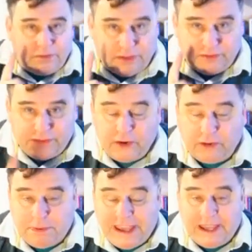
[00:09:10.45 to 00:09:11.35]
First
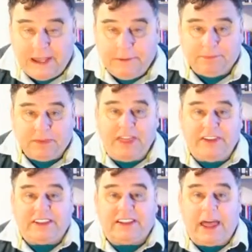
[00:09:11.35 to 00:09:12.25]
being The
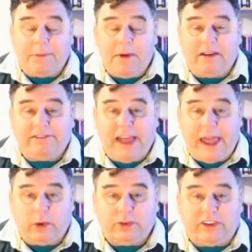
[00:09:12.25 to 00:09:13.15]
Dilemma of
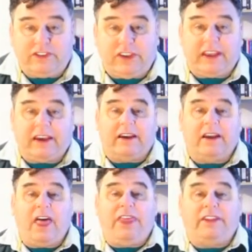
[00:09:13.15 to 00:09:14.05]
Laodicea.
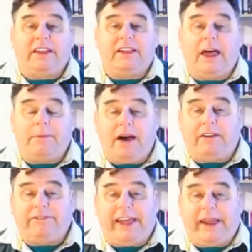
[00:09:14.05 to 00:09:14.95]
The Dilemma of
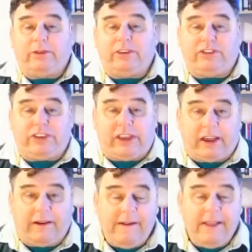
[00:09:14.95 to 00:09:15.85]
Laodicea
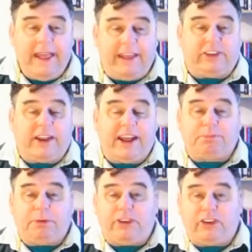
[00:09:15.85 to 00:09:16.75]
is an
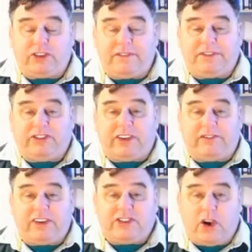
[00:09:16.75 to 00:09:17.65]
exposition of the 7
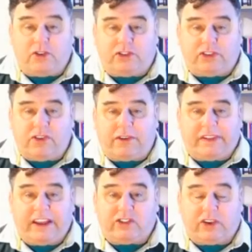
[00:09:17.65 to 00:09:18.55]
churches in
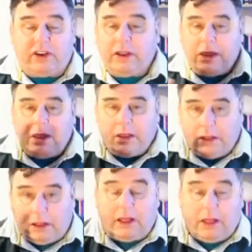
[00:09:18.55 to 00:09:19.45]
Revelation,
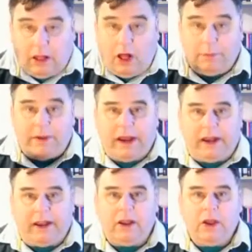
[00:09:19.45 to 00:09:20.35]
culminating
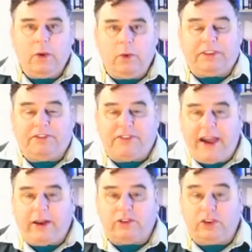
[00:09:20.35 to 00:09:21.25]
with the
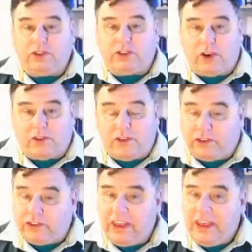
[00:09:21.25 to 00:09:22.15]
final 2
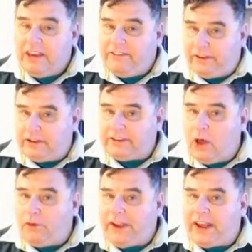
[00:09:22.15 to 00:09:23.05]
churches,
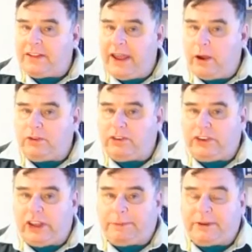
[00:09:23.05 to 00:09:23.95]
Philadelphia and
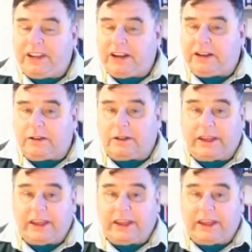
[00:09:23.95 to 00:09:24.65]
Laodicea particularly,